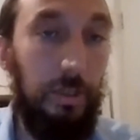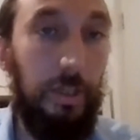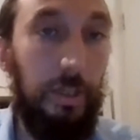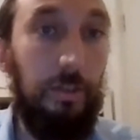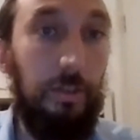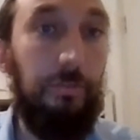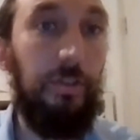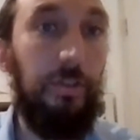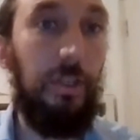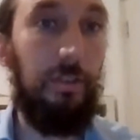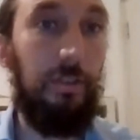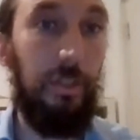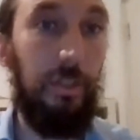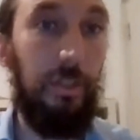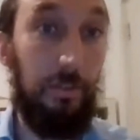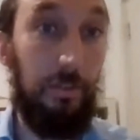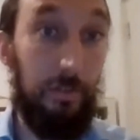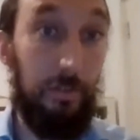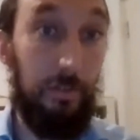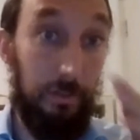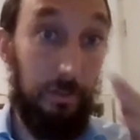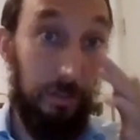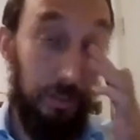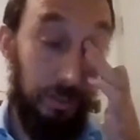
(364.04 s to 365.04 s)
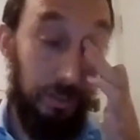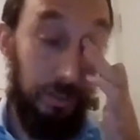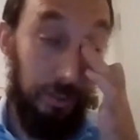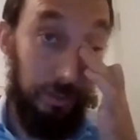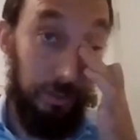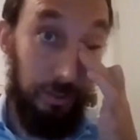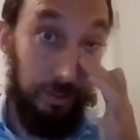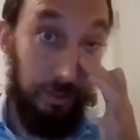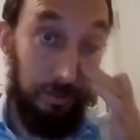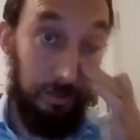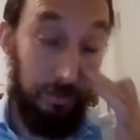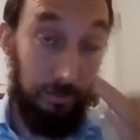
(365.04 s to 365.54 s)
I don't think it takes
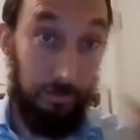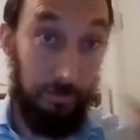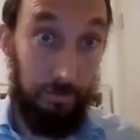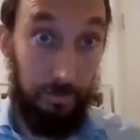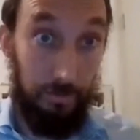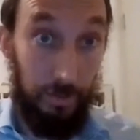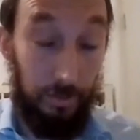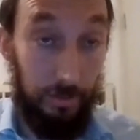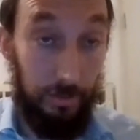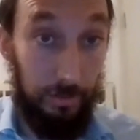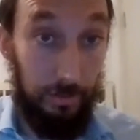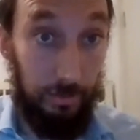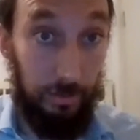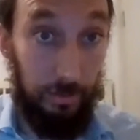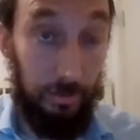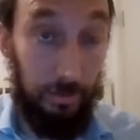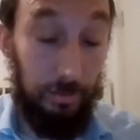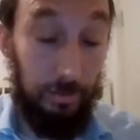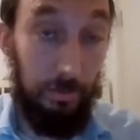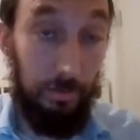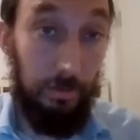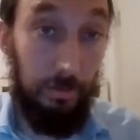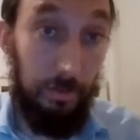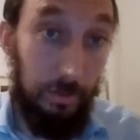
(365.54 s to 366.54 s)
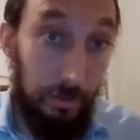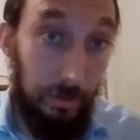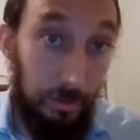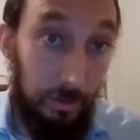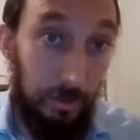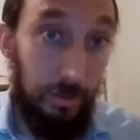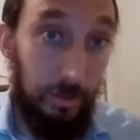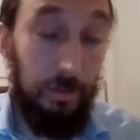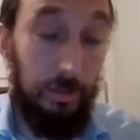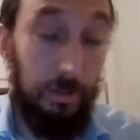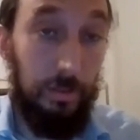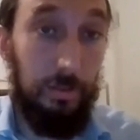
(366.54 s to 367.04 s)

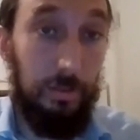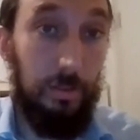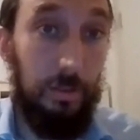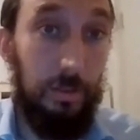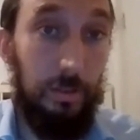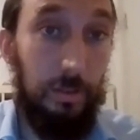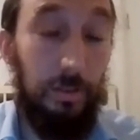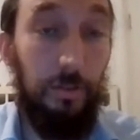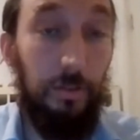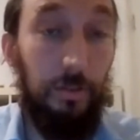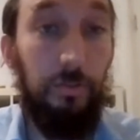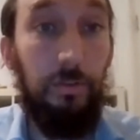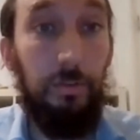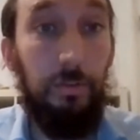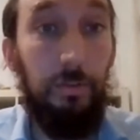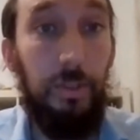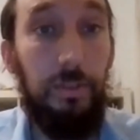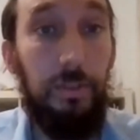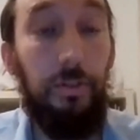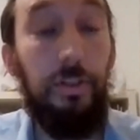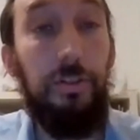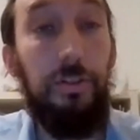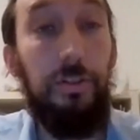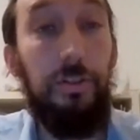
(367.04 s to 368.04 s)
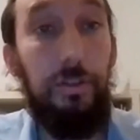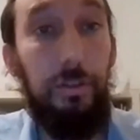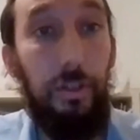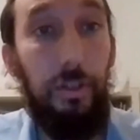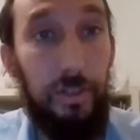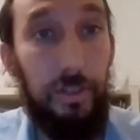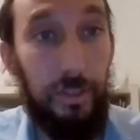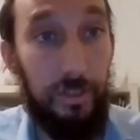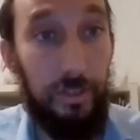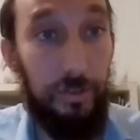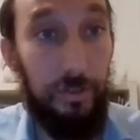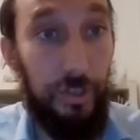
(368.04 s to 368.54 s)
you don't
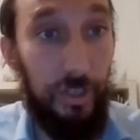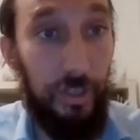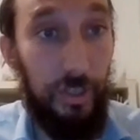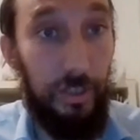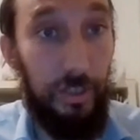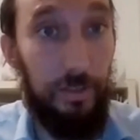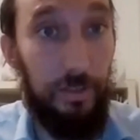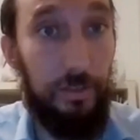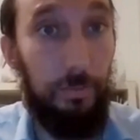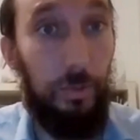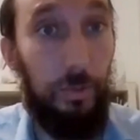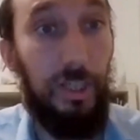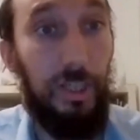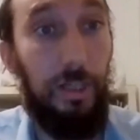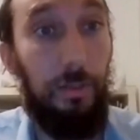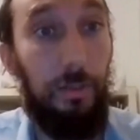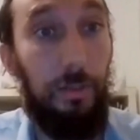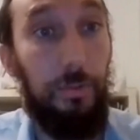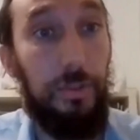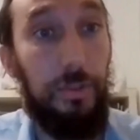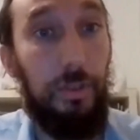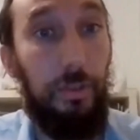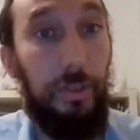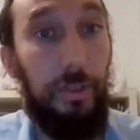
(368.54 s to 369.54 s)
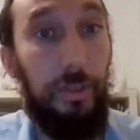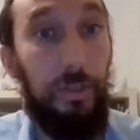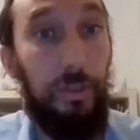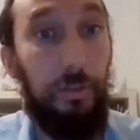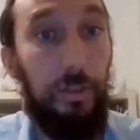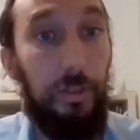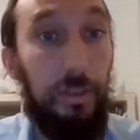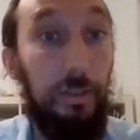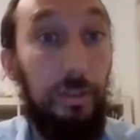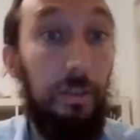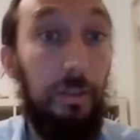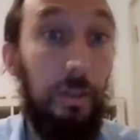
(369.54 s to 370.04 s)
take a genius to work out what's going
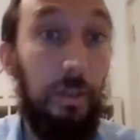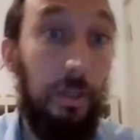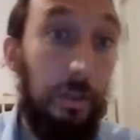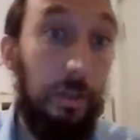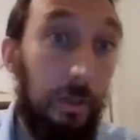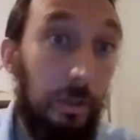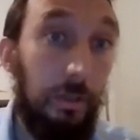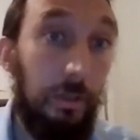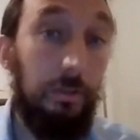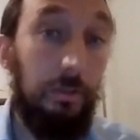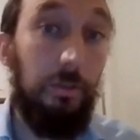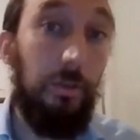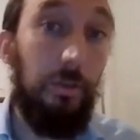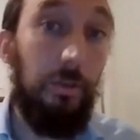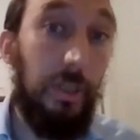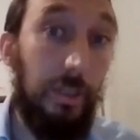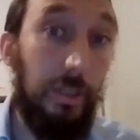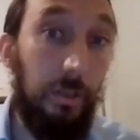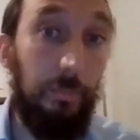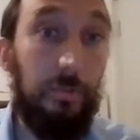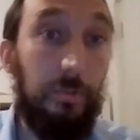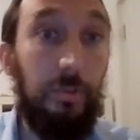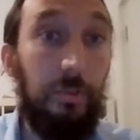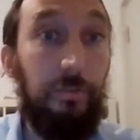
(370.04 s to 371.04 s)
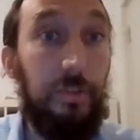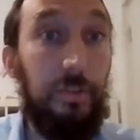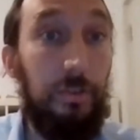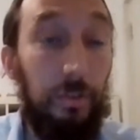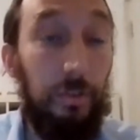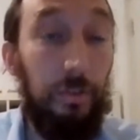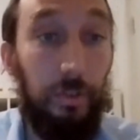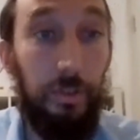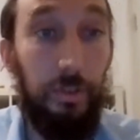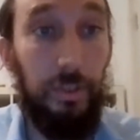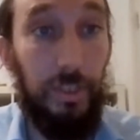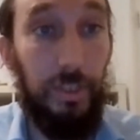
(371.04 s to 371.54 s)
on here. Two-day Yom Tov is
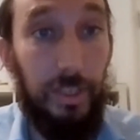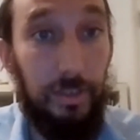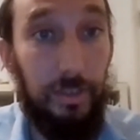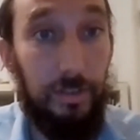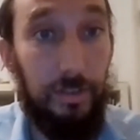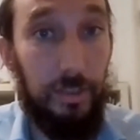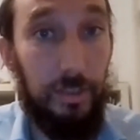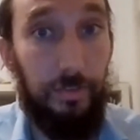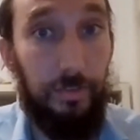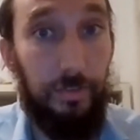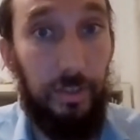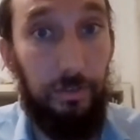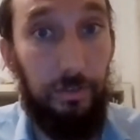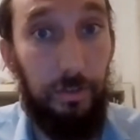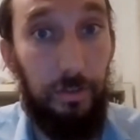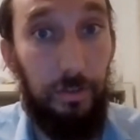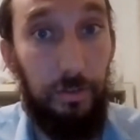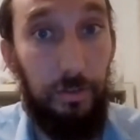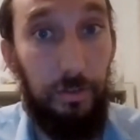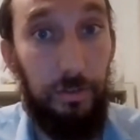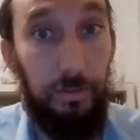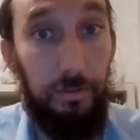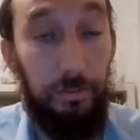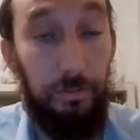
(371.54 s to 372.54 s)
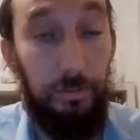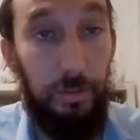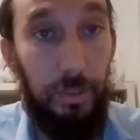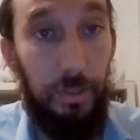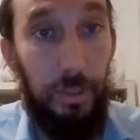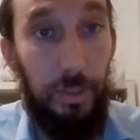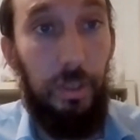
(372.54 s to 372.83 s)
not the easiest thing to do.